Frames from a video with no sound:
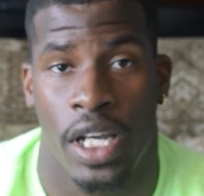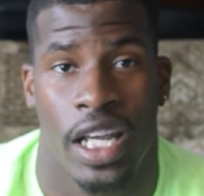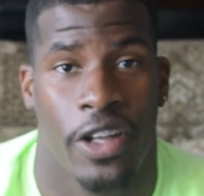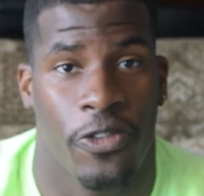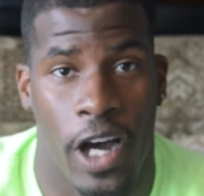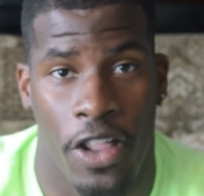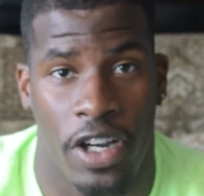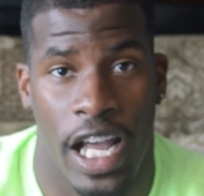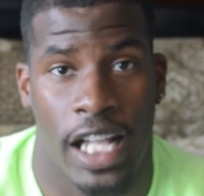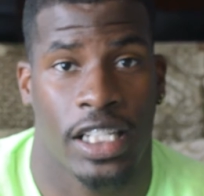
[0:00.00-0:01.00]
and father
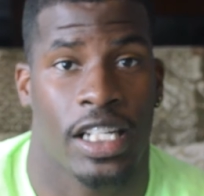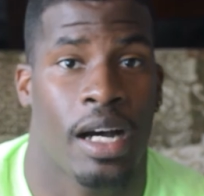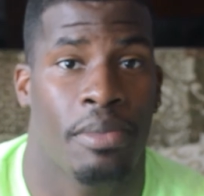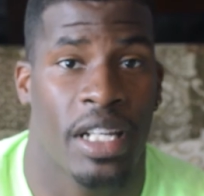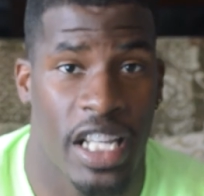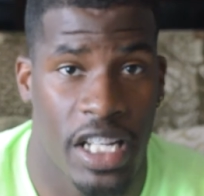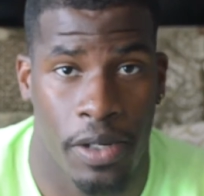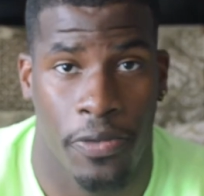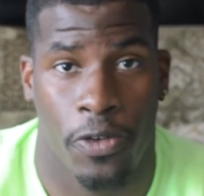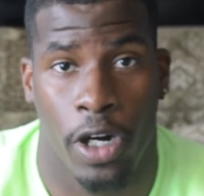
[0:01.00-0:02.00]
had to come to
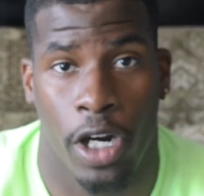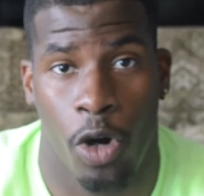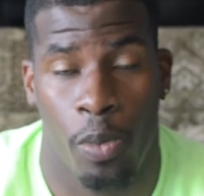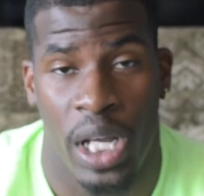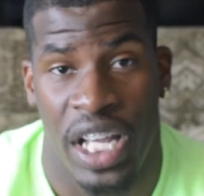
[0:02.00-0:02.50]
Egypt for help.